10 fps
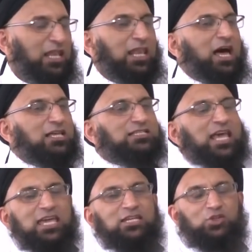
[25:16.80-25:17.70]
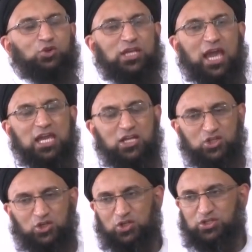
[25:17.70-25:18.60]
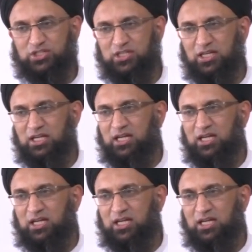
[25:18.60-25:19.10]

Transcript: Allah says to the angels,